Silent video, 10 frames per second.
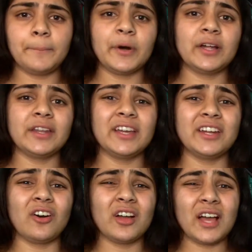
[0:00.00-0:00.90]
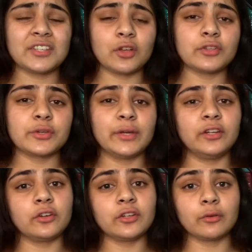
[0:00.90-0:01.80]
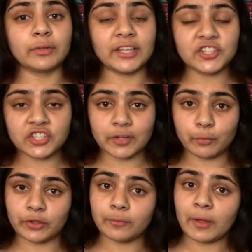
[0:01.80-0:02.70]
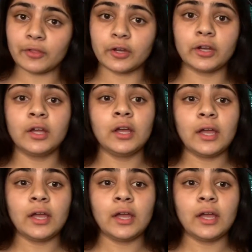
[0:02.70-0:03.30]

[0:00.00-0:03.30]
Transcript: But it has also hindered her relationship with her mother